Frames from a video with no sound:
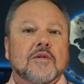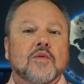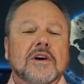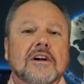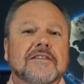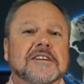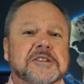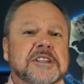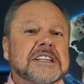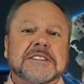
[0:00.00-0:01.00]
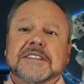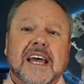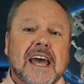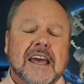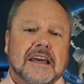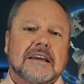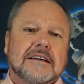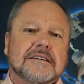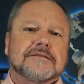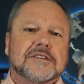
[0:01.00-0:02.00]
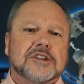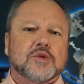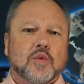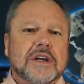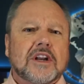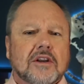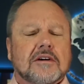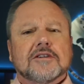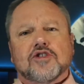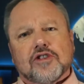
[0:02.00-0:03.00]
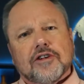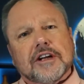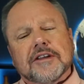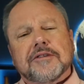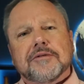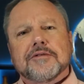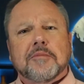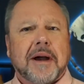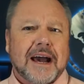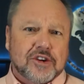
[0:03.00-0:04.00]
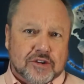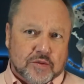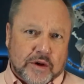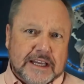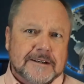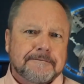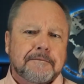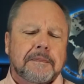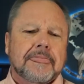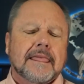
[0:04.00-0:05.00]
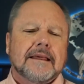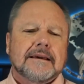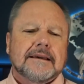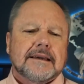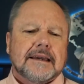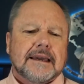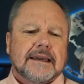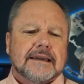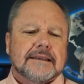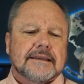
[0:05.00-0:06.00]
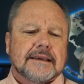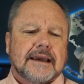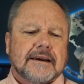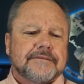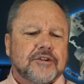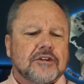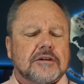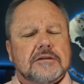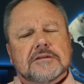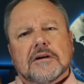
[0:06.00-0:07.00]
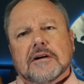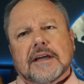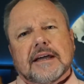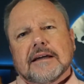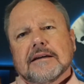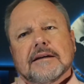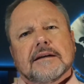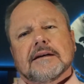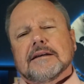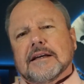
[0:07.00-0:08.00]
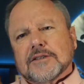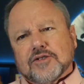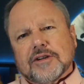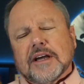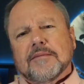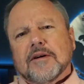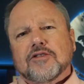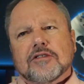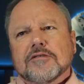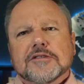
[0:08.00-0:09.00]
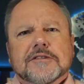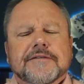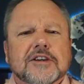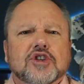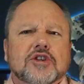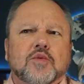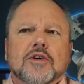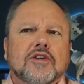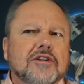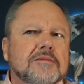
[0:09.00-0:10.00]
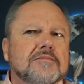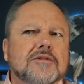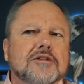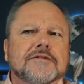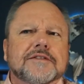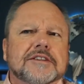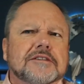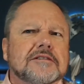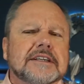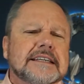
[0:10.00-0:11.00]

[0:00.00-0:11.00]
We're on the sixth day of this week long journey through the Passion Week. And after talking yesterday about the crucifixion, we're going to move to